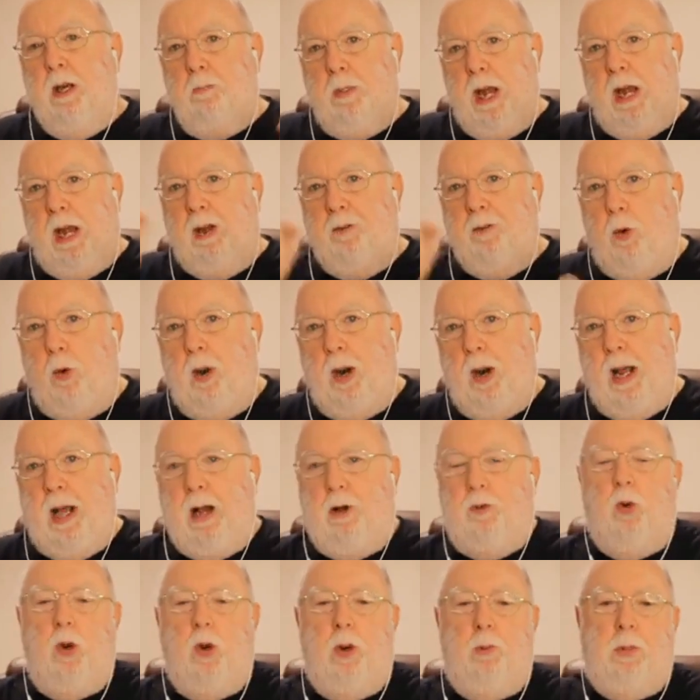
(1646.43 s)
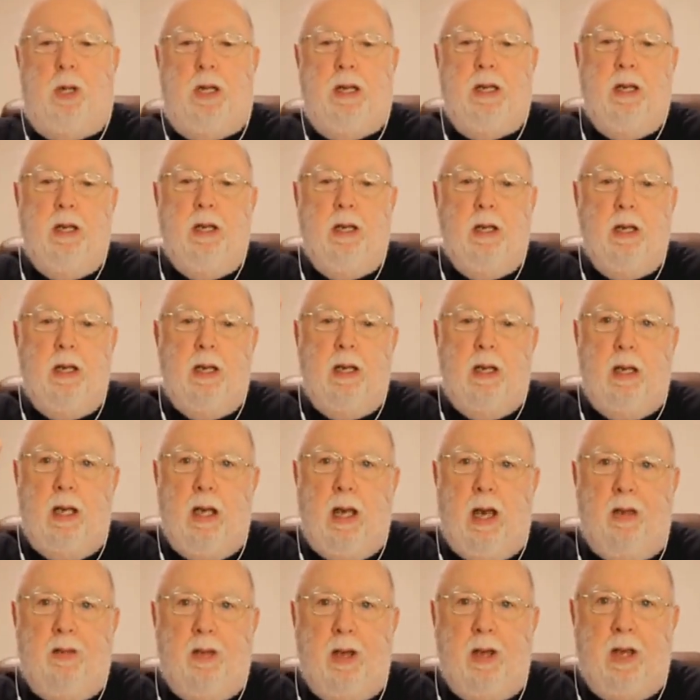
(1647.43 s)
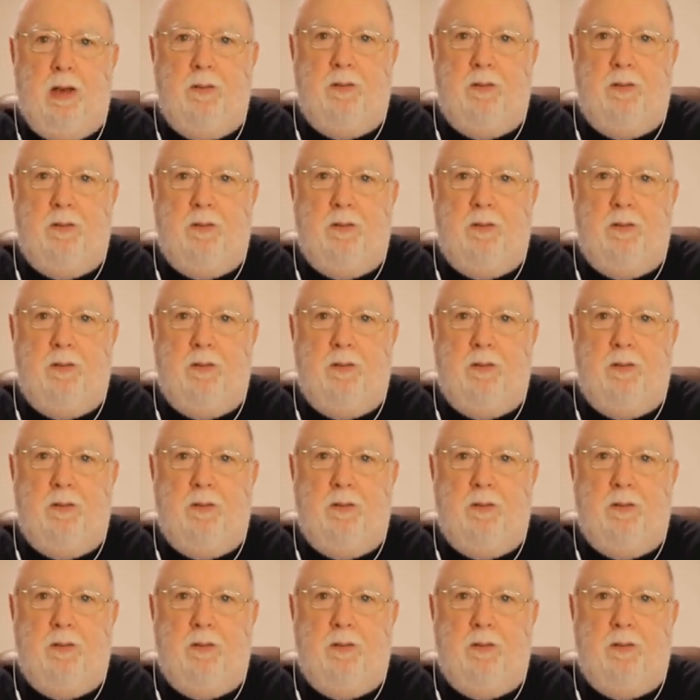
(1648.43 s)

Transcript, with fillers: Pay for it equitably. I think if the